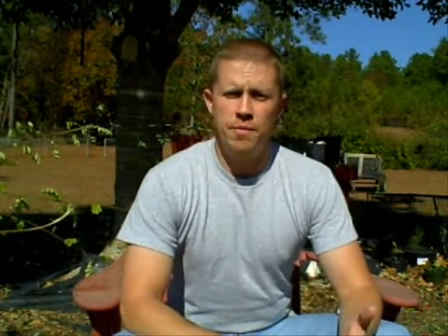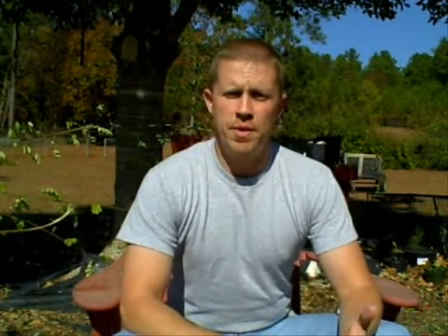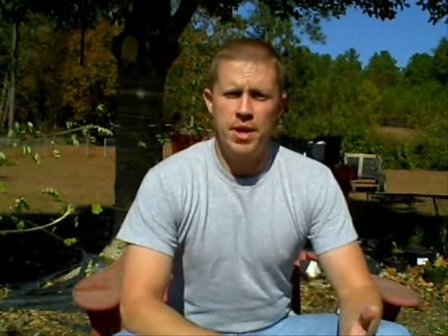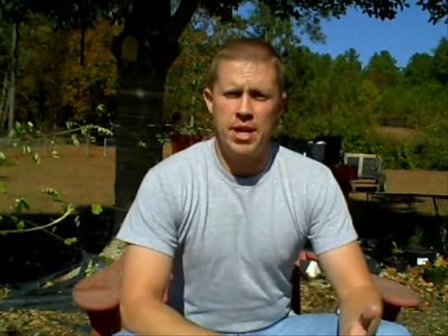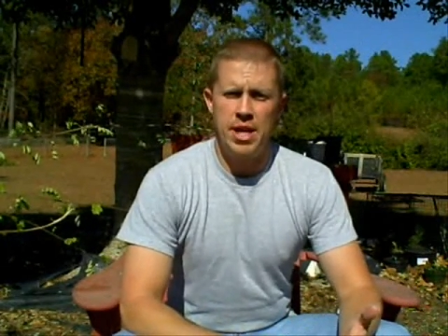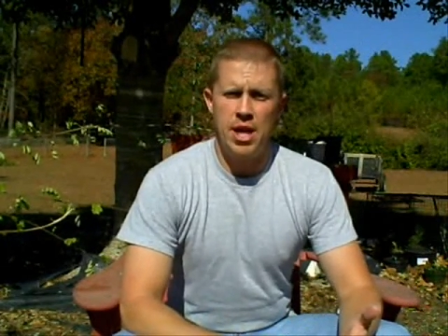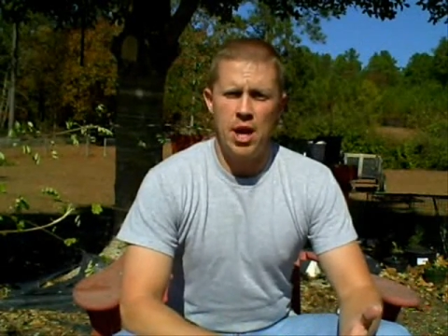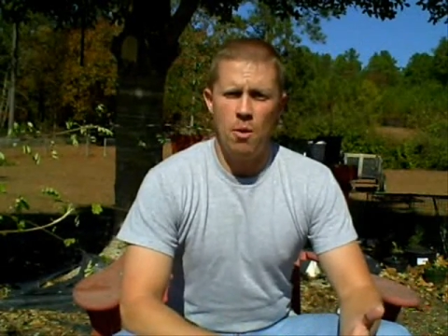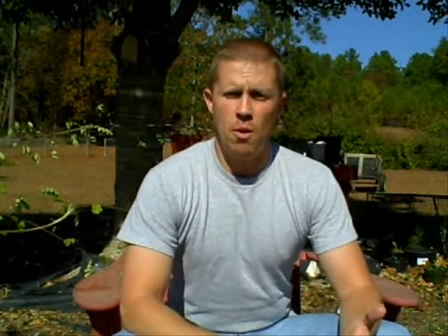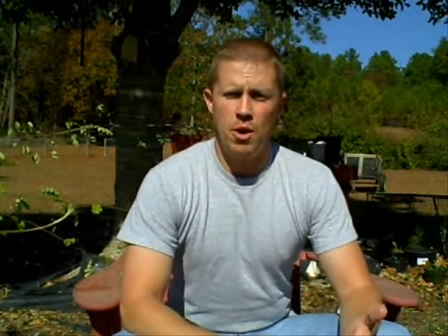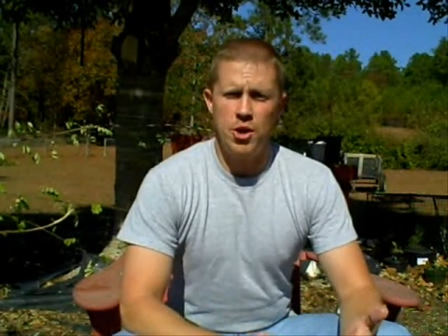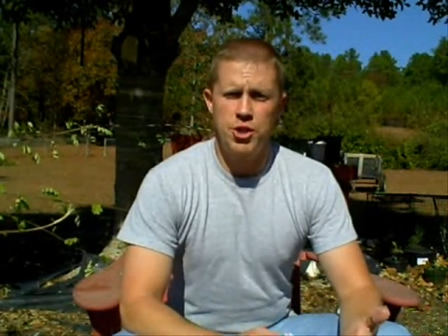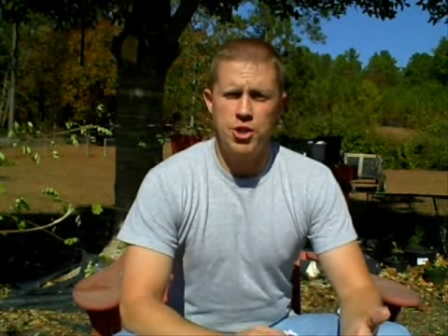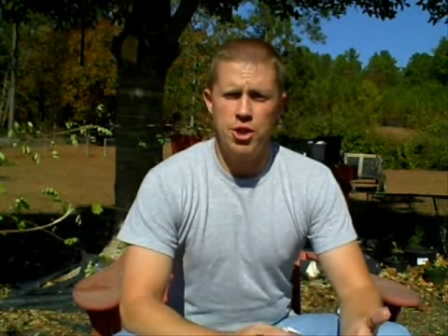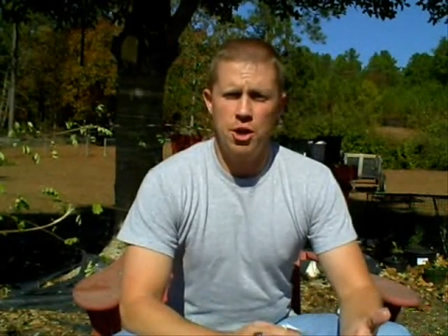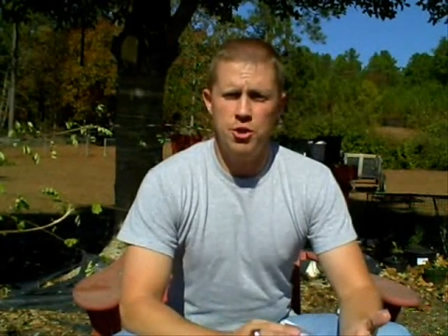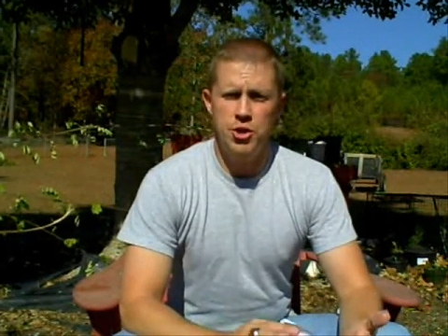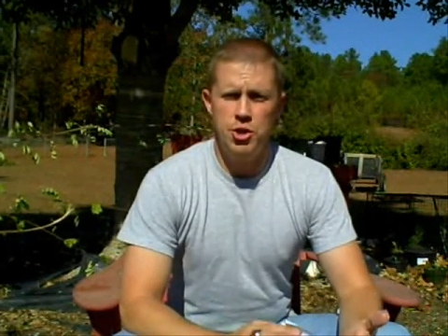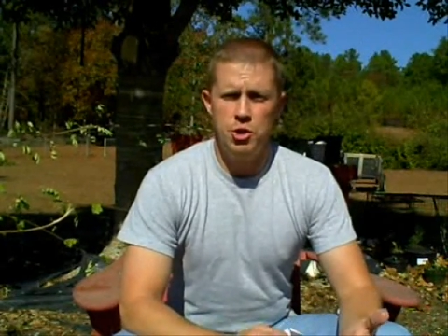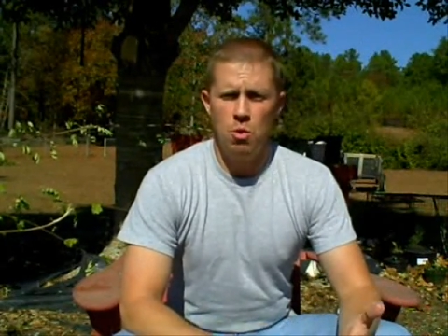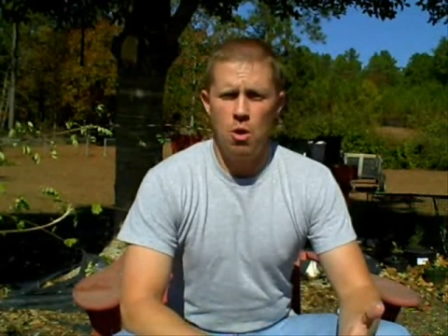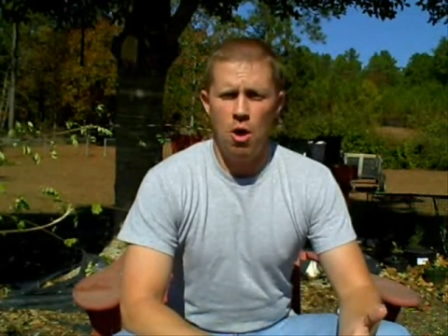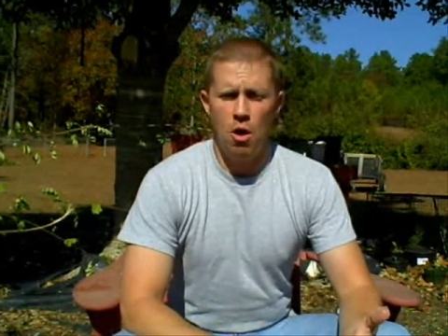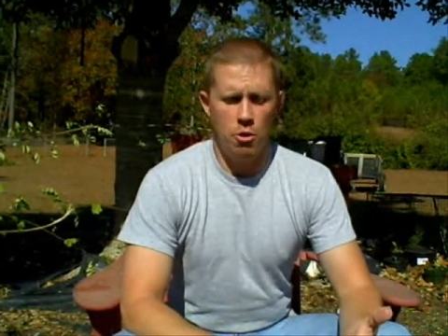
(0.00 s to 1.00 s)
video, I
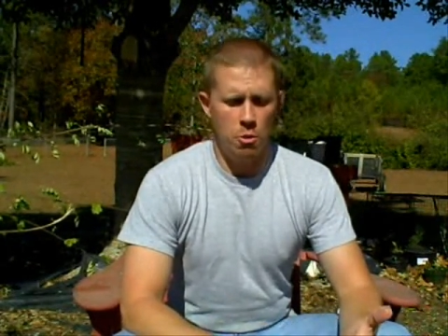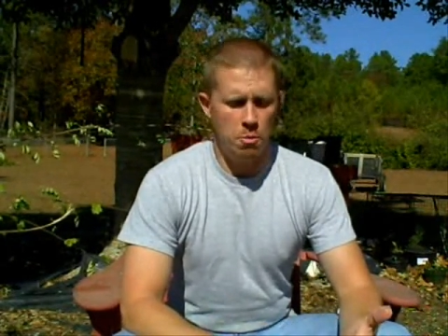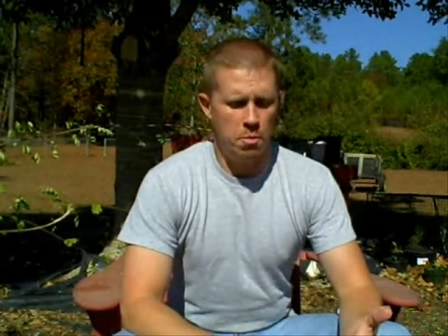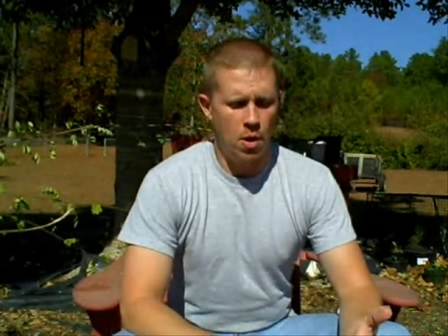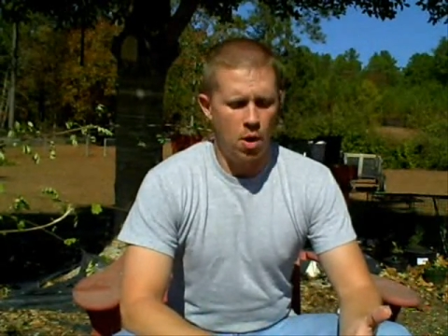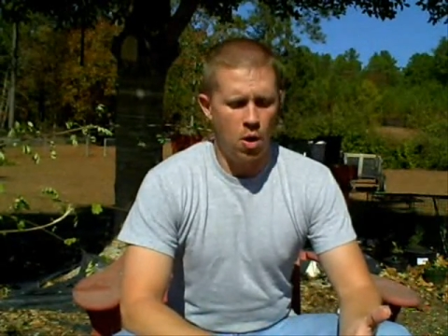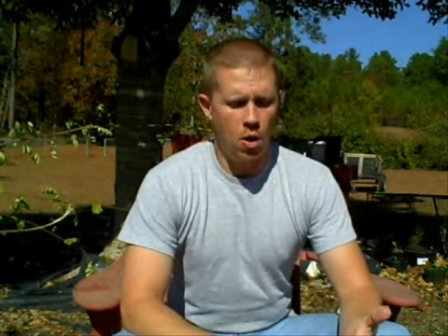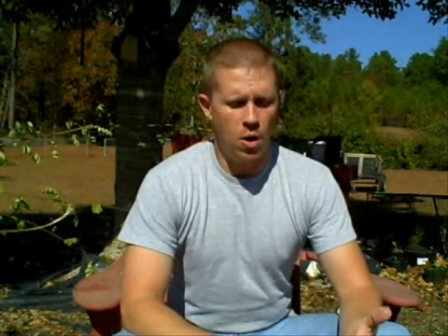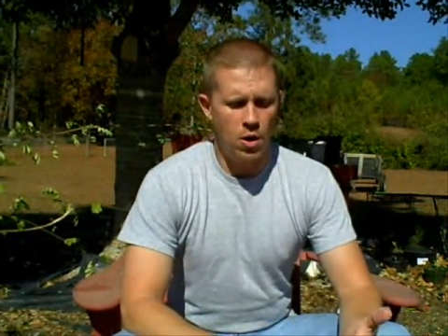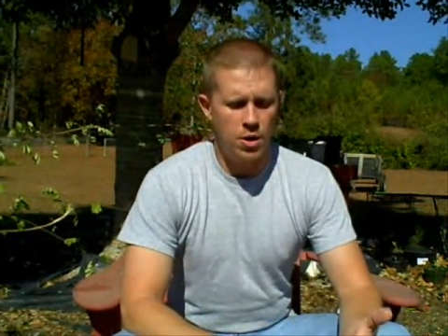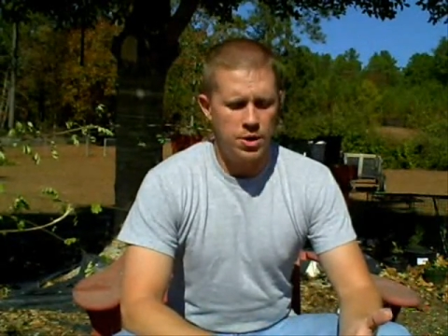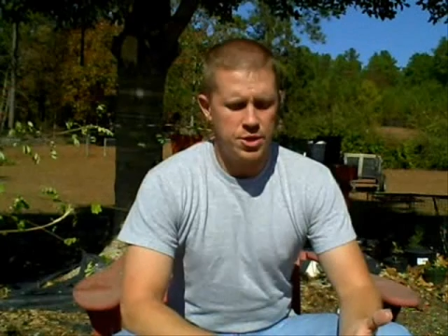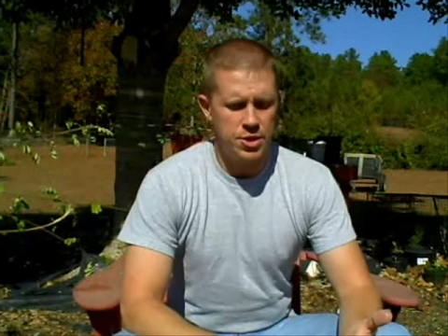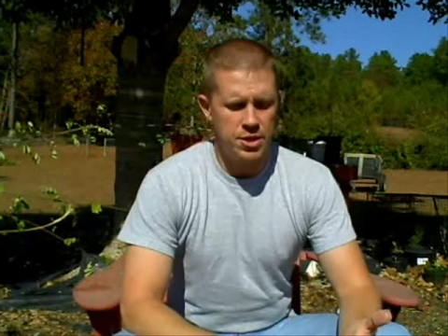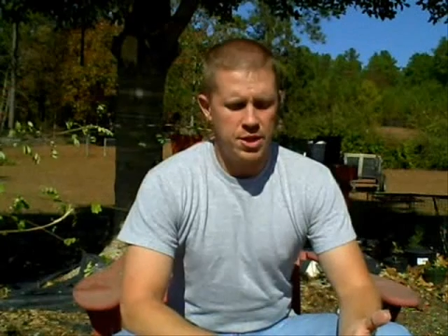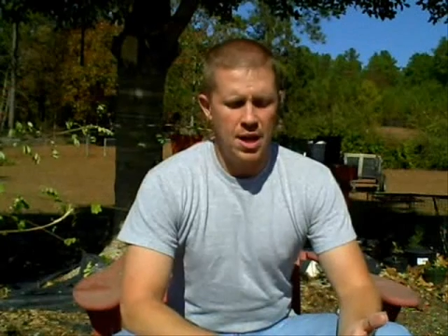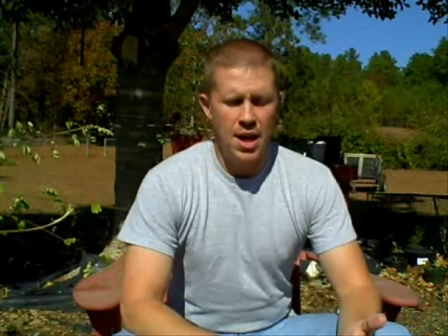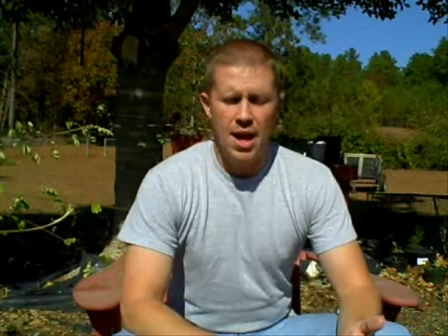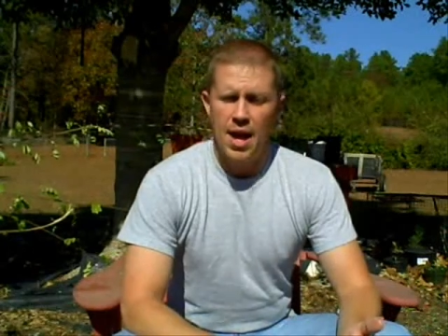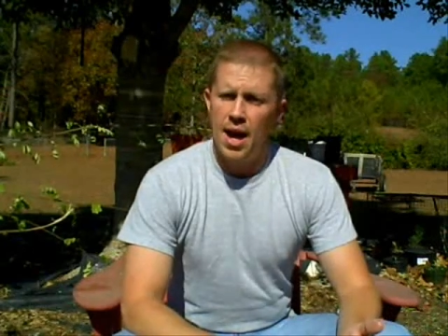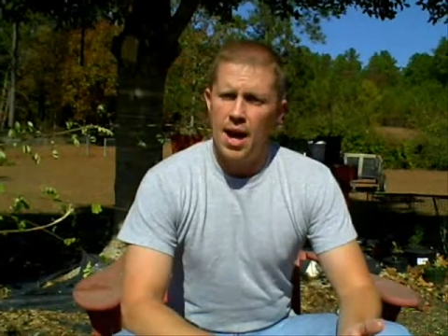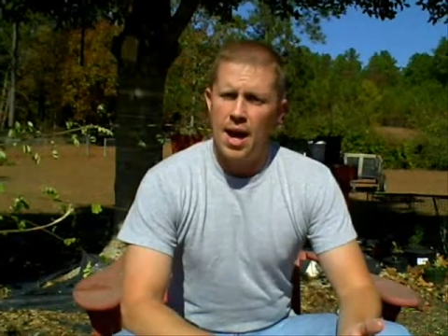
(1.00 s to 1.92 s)
showed you all the parts,